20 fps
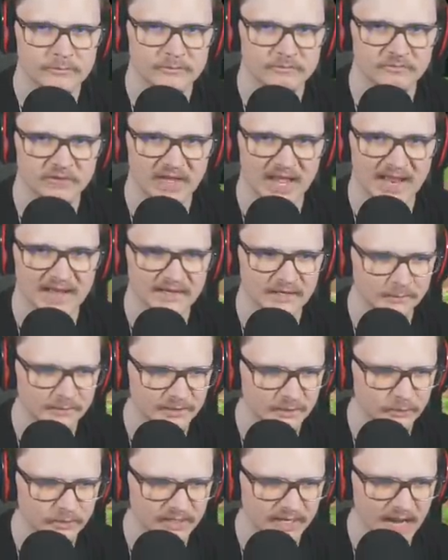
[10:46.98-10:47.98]
Vlad, did we
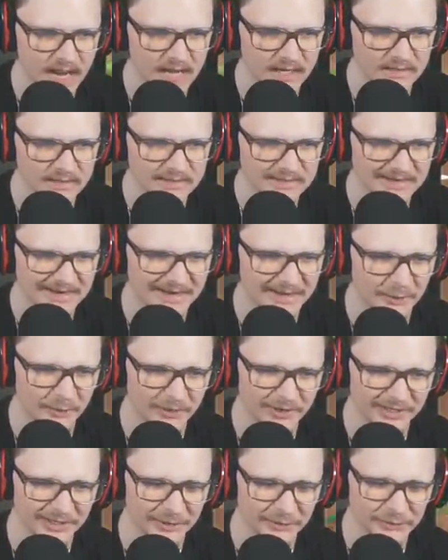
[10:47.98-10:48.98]
do it again? I know we're
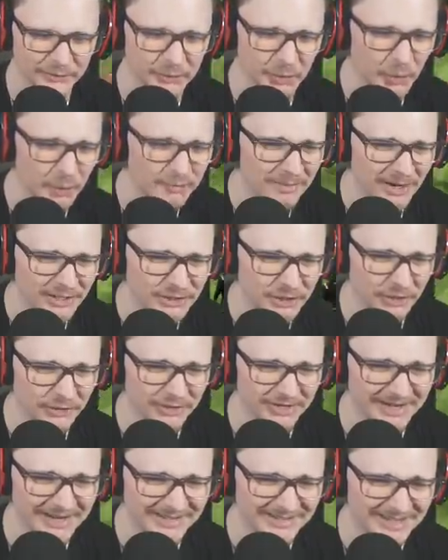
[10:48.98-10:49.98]
a little too much
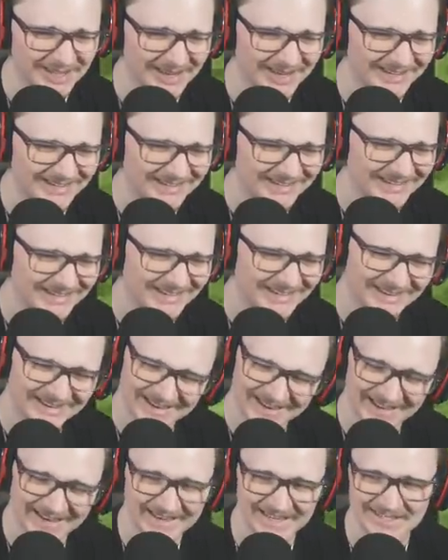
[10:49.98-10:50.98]
underneath it.
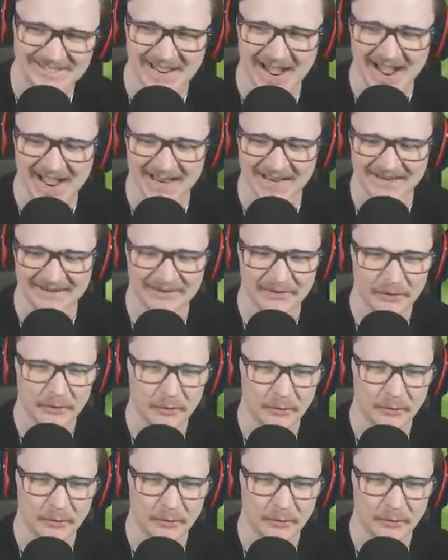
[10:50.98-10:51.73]
It is dying.